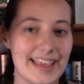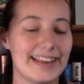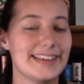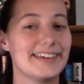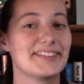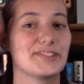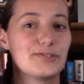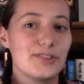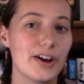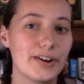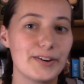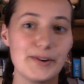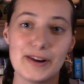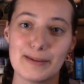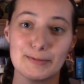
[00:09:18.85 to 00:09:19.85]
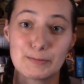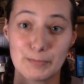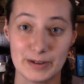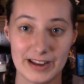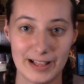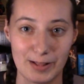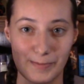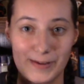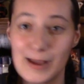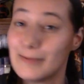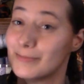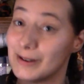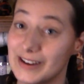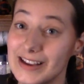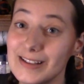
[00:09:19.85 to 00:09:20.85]
And he has a daughter named Penelope,
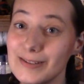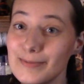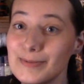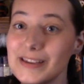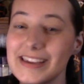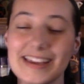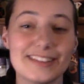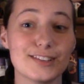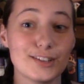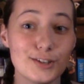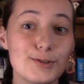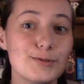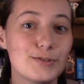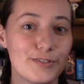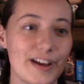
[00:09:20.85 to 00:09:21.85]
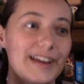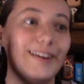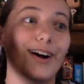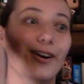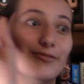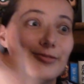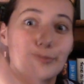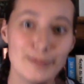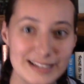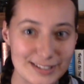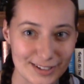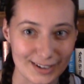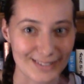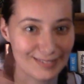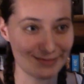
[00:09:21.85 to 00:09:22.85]
and Penelope is a huge fan of
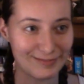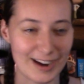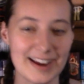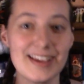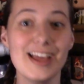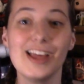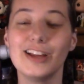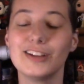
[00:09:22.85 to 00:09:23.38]
Winter, right?